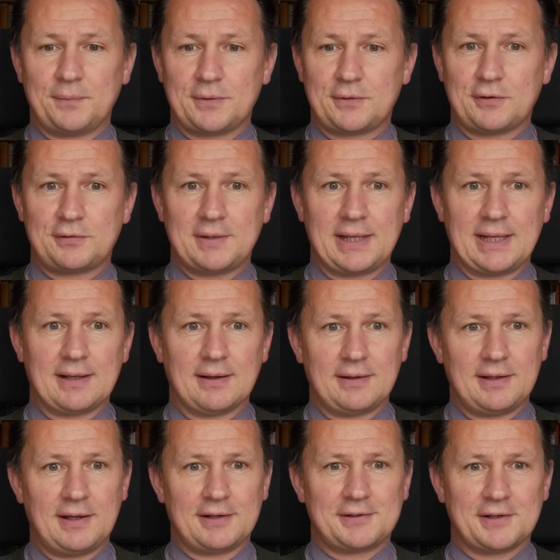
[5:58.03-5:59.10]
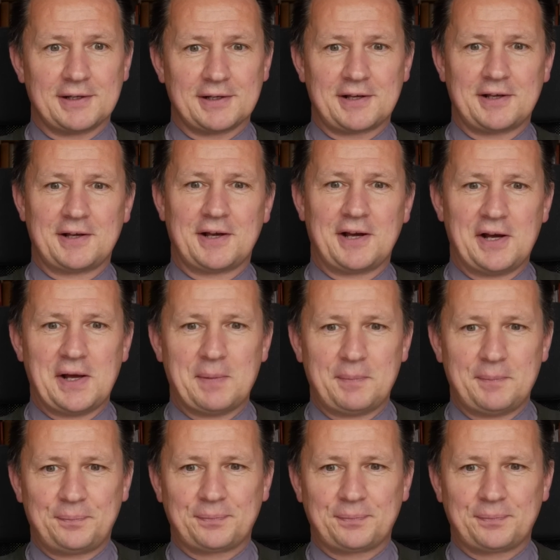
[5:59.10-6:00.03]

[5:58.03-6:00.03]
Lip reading: Just seeing the article I got up.